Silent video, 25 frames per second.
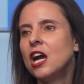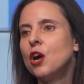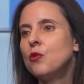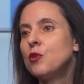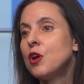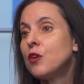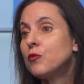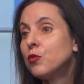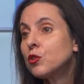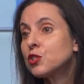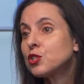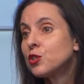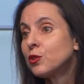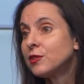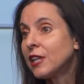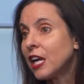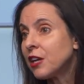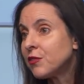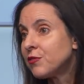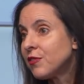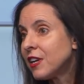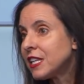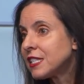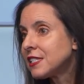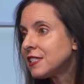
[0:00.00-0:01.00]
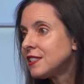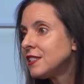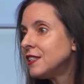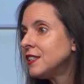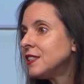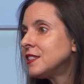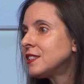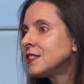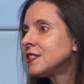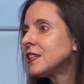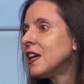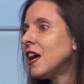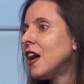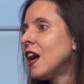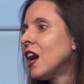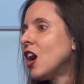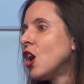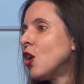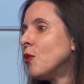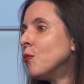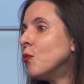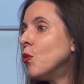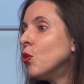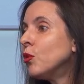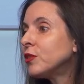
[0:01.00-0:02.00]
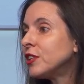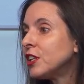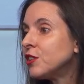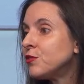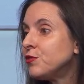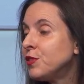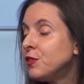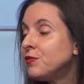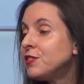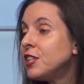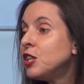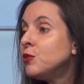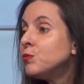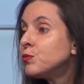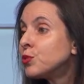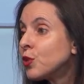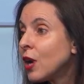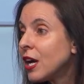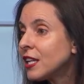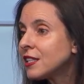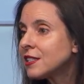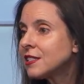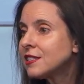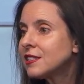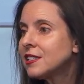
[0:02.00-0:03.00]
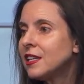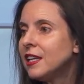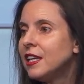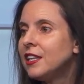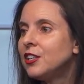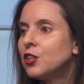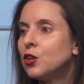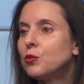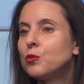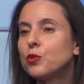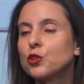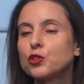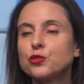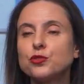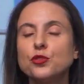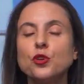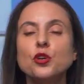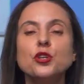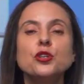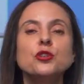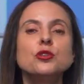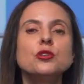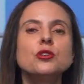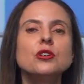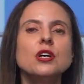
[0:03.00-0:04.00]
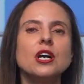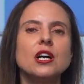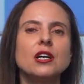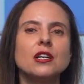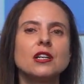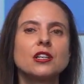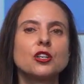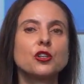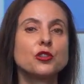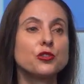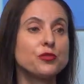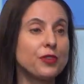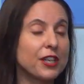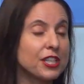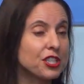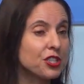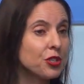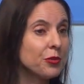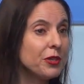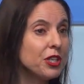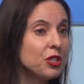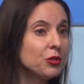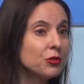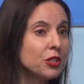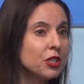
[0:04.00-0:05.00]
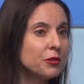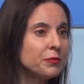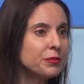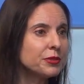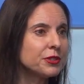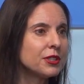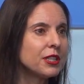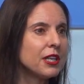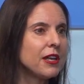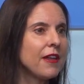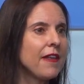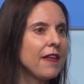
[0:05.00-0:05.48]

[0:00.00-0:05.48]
We have also divested more than 15 brands in our portfolio, Confectionery Europe.